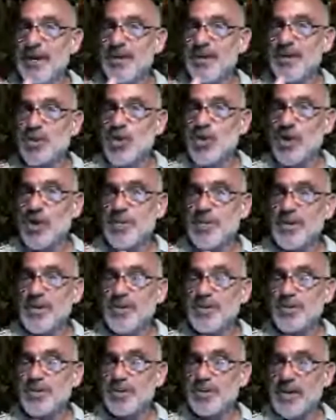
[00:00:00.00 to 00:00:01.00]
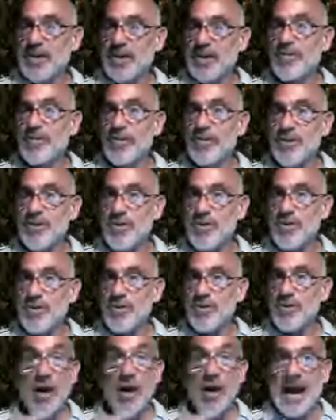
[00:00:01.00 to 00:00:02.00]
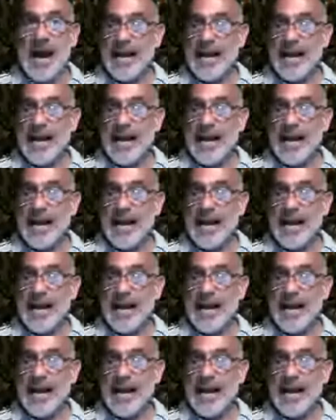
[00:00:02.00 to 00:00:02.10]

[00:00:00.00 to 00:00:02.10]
it's going to be the same for you.